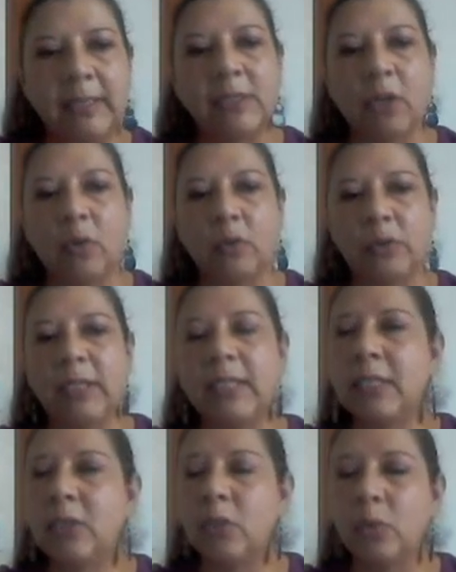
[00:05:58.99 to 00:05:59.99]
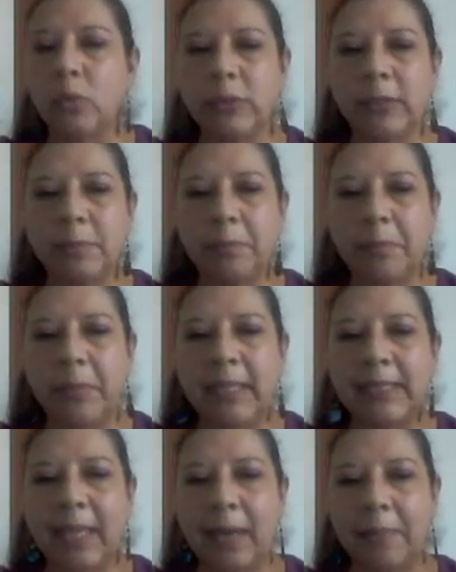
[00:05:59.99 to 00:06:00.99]
So this tool
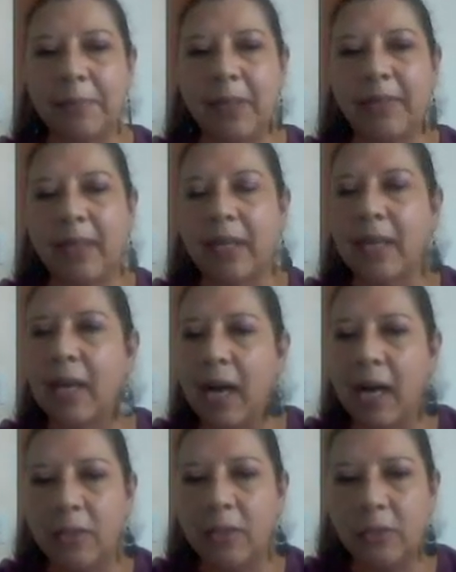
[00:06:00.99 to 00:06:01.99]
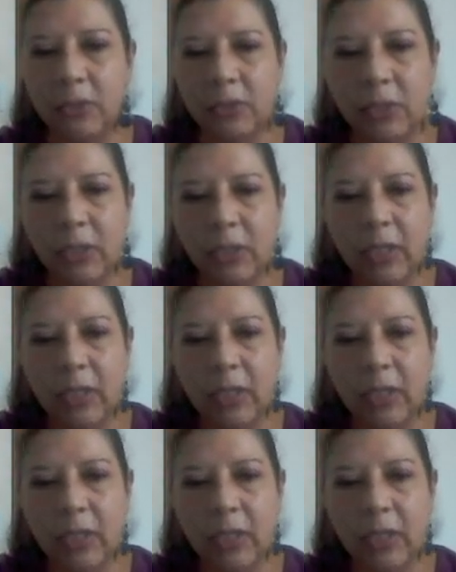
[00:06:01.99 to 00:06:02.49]
picks up the count